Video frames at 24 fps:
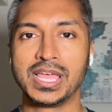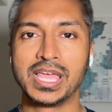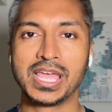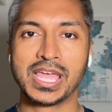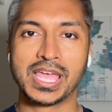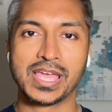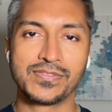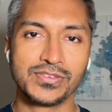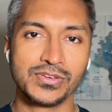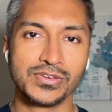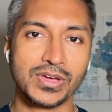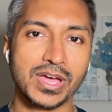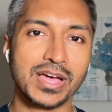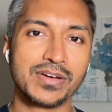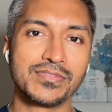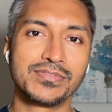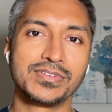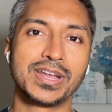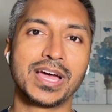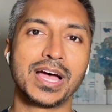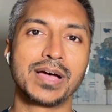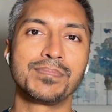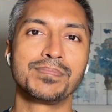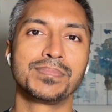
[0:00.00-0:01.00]
If you have
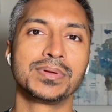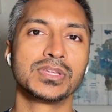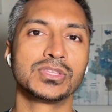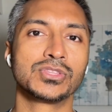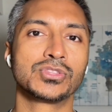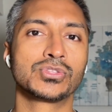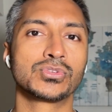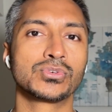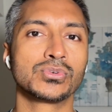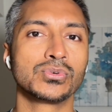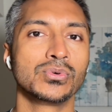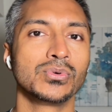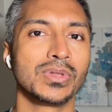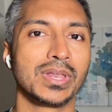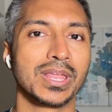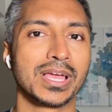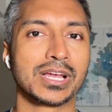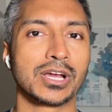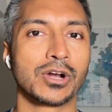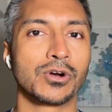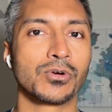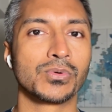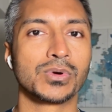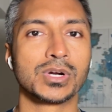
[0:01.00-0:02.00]
not been through
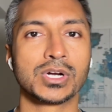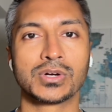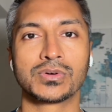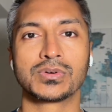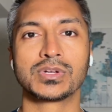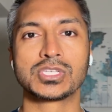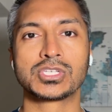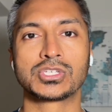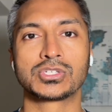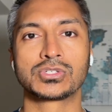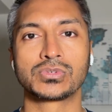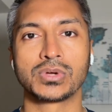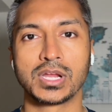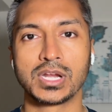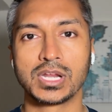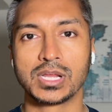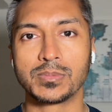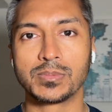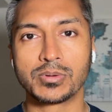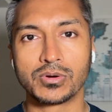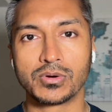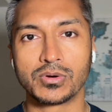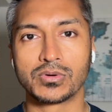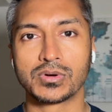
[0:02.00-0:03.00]
like a rigorous training
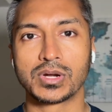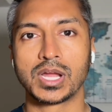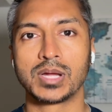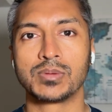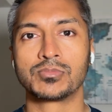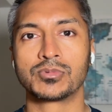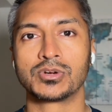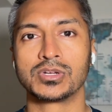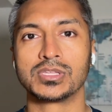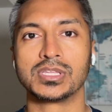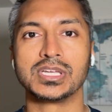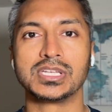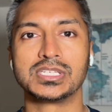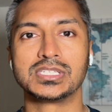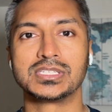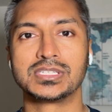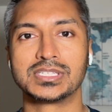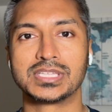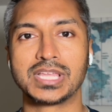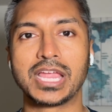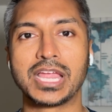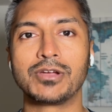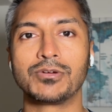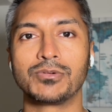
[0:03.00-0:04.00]
program where
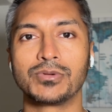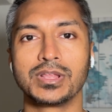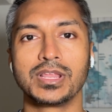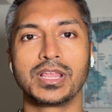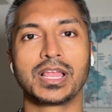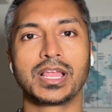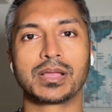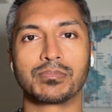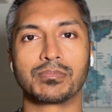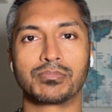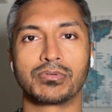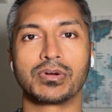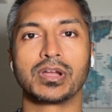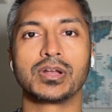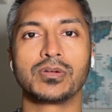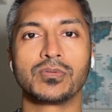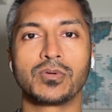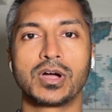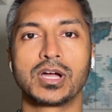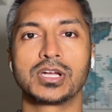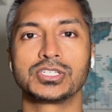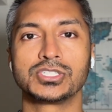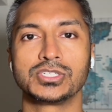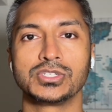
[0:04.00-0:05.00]
they really like
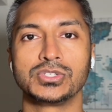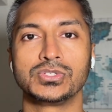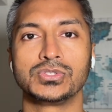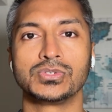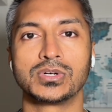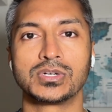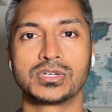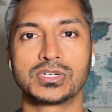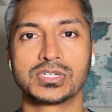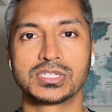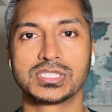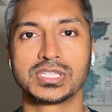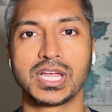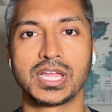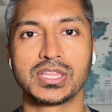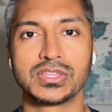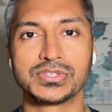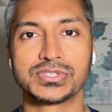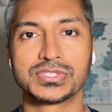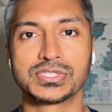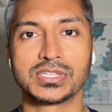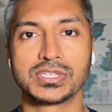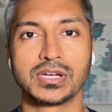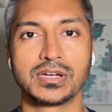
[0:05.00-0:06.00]
brainwash you to understand
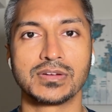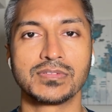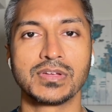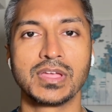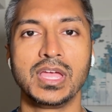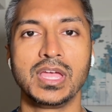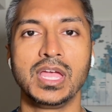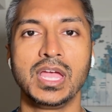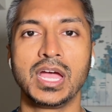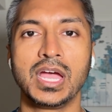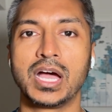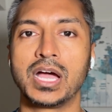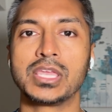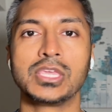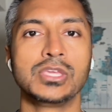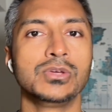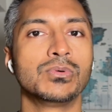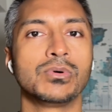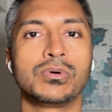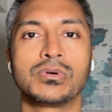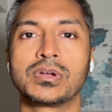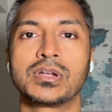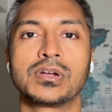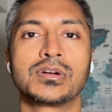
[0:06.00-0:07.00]
this stuff, you
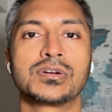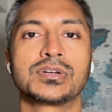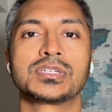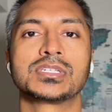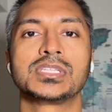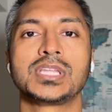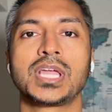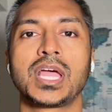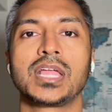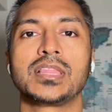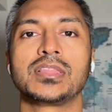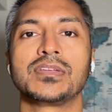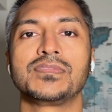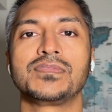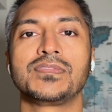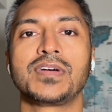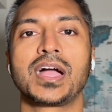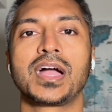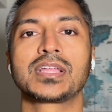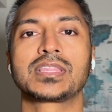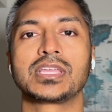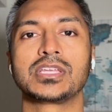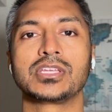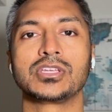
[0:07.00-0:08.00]
won't understand the
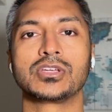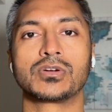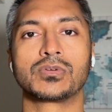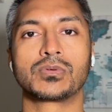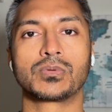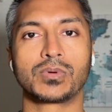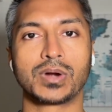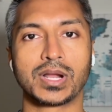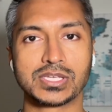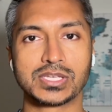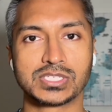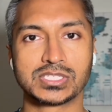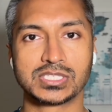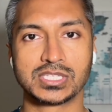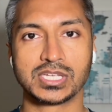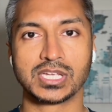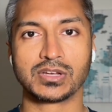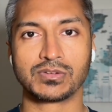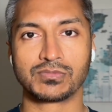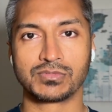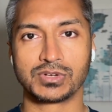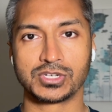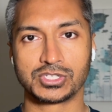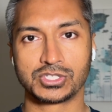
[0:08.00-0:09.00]
fact that your resting
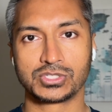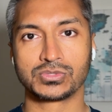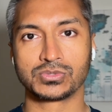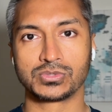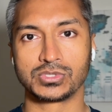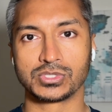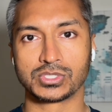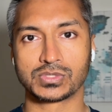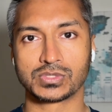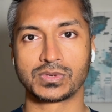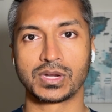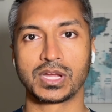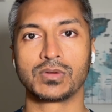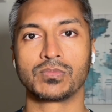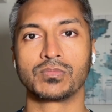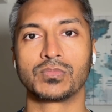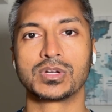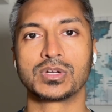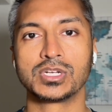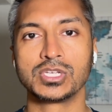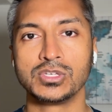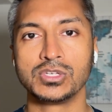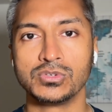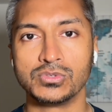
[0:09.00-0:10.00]
rituals, right? What
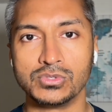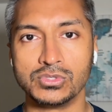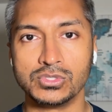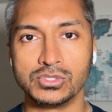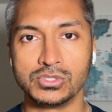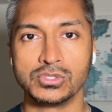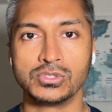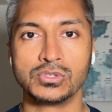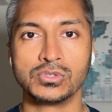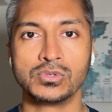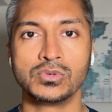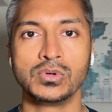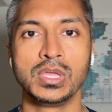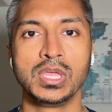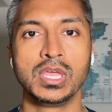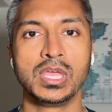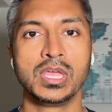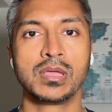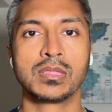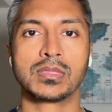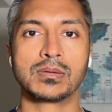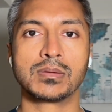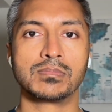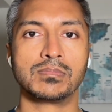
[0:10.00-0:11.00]
do you do
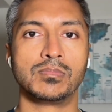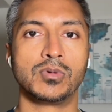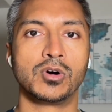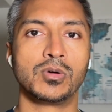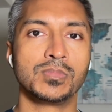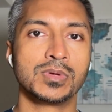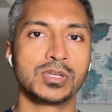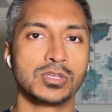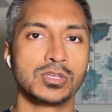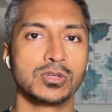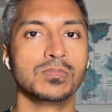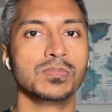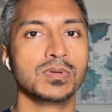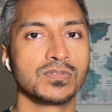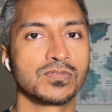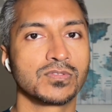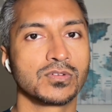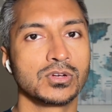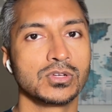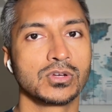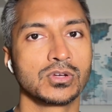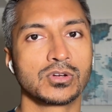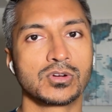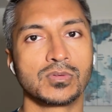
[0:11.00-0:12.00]
the moment before
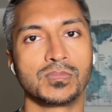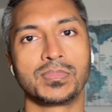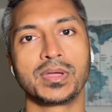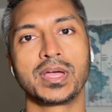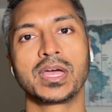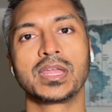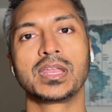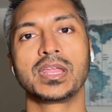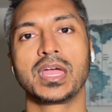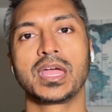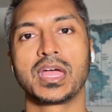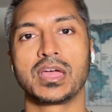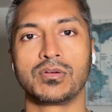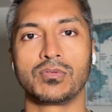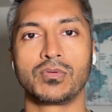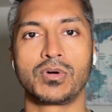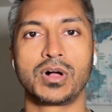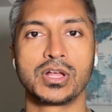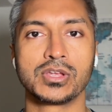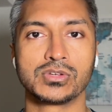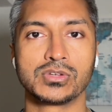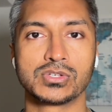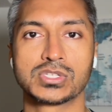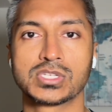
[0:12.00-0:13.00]
you go to bed and
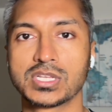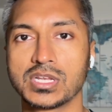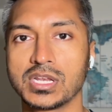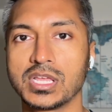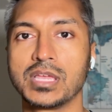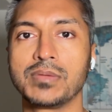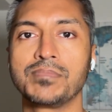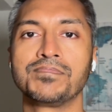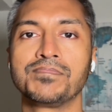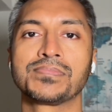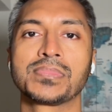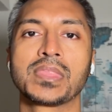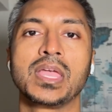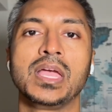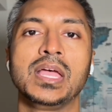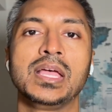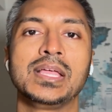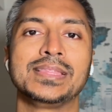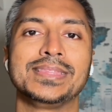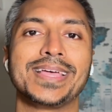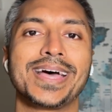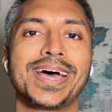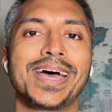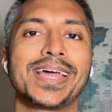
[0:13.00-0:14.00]
while you sleep?
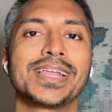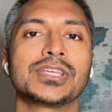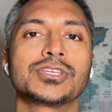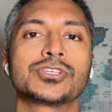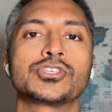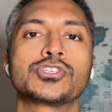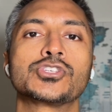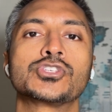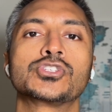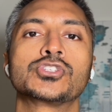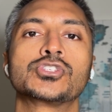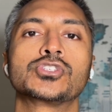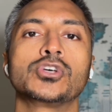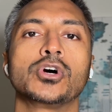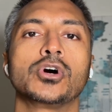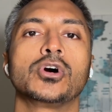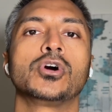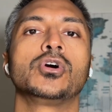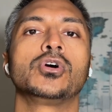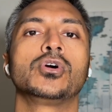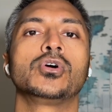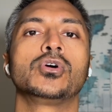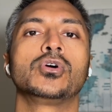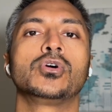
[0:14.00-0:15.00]
That is
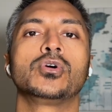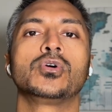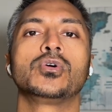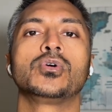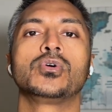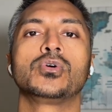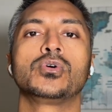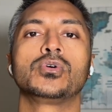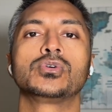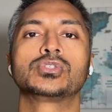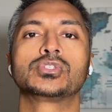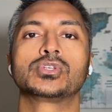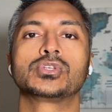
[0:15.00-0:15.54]
so